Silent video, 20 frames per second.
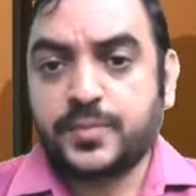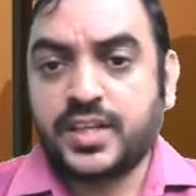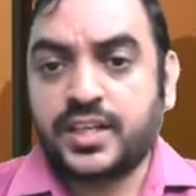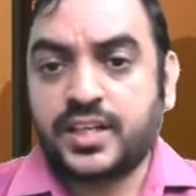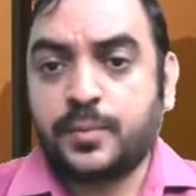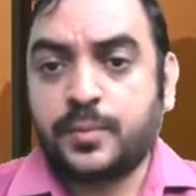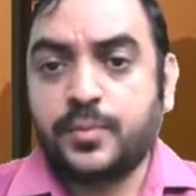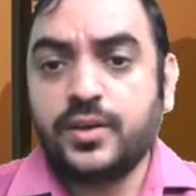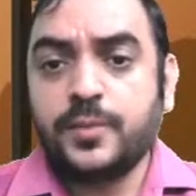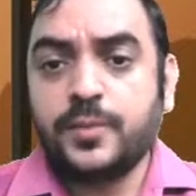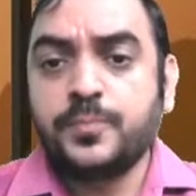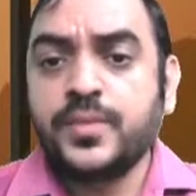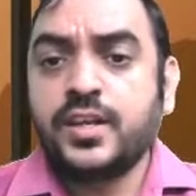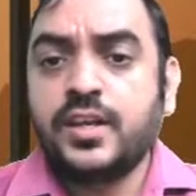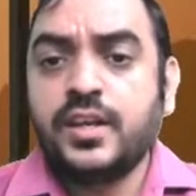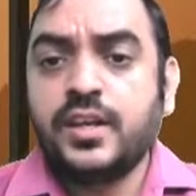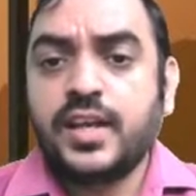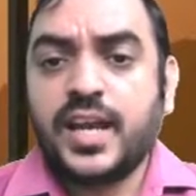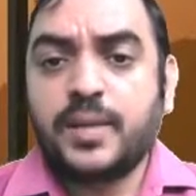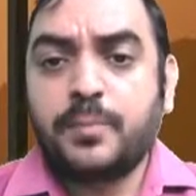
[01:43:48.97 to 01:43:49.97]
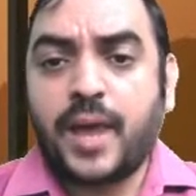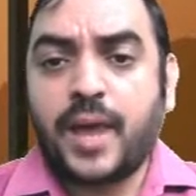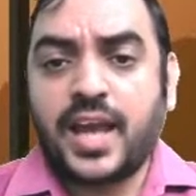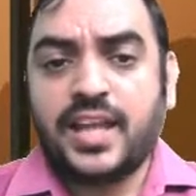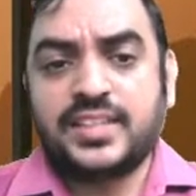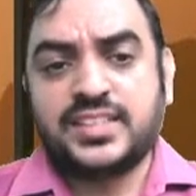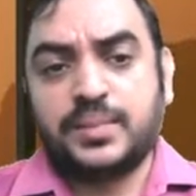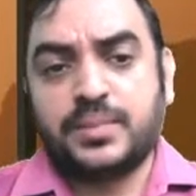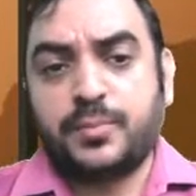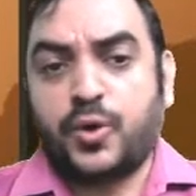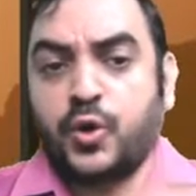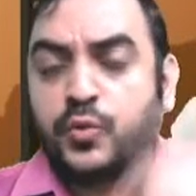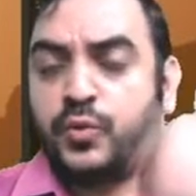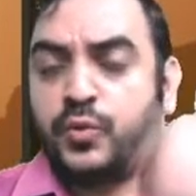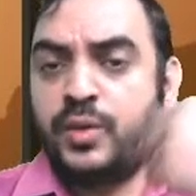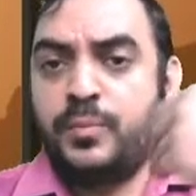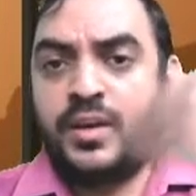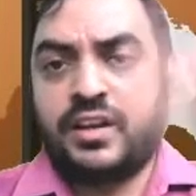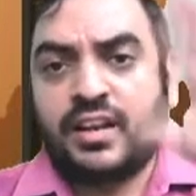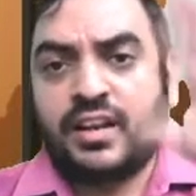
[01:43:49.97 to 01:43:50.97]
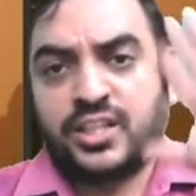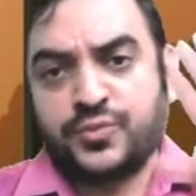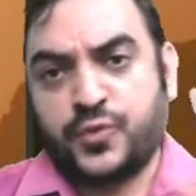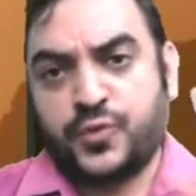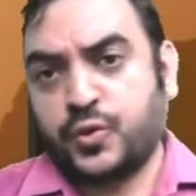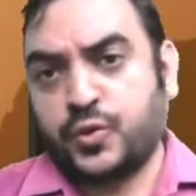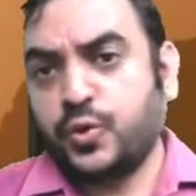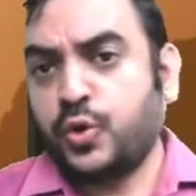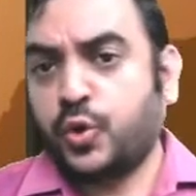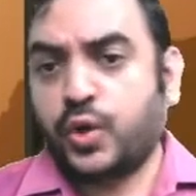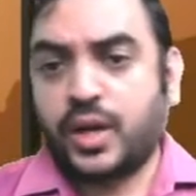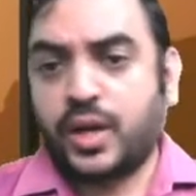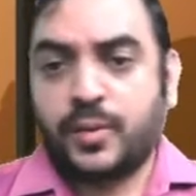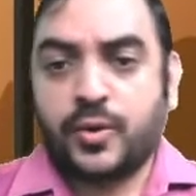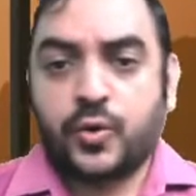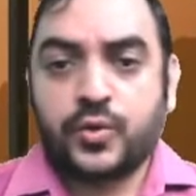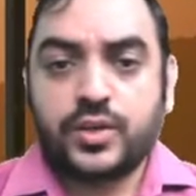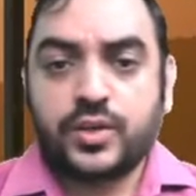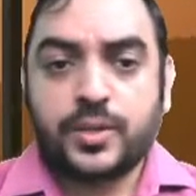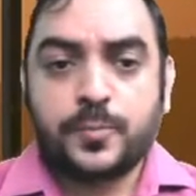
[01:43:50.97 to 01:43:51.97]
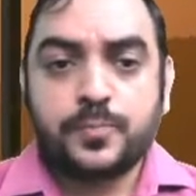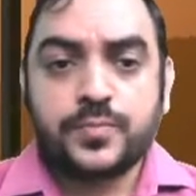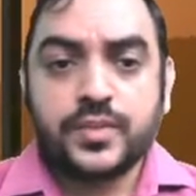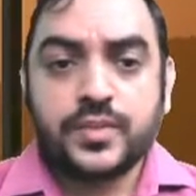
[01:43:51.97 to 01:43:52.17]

That number and balance amount will be transferred to loan amount.